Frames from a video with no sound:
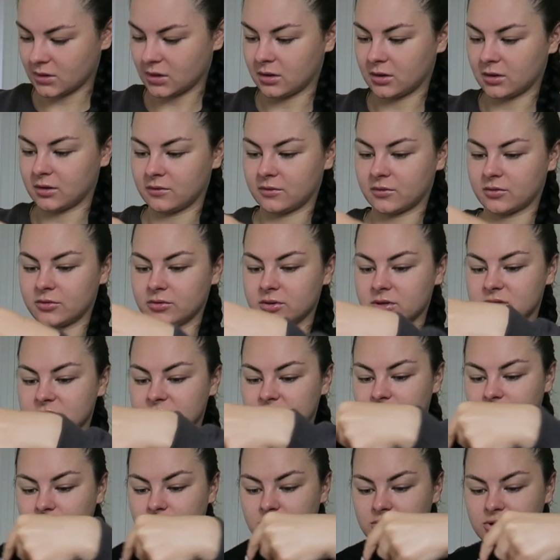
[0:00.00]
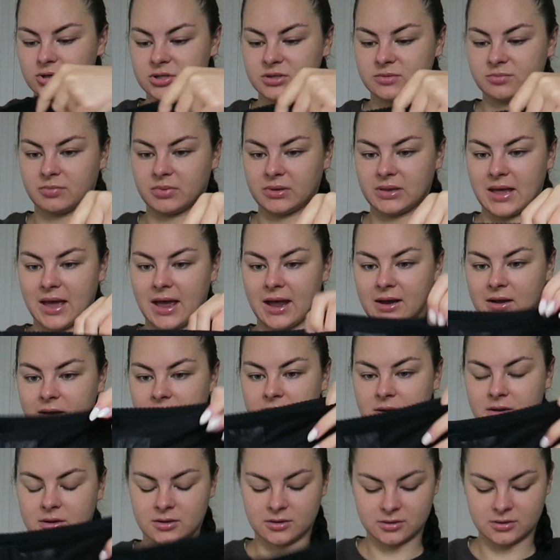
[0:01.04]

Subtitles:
And I've got this gorgeous black